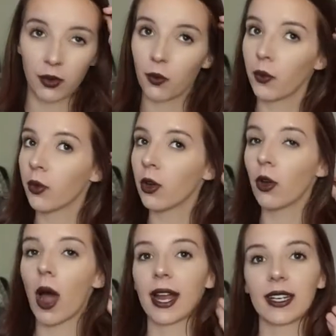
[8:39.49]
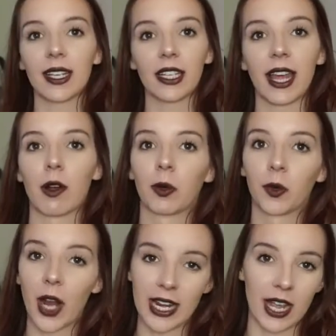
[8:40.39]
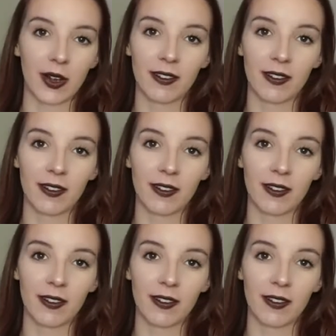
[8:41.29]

Woo, I can tell you that right now.